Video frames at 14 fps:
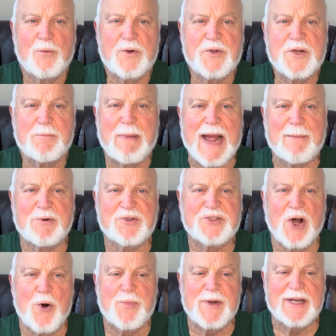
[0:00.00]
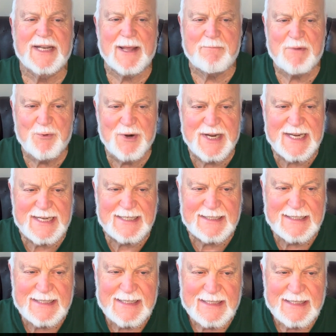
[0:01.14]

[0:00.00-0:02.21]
With your Bibles open, let me read.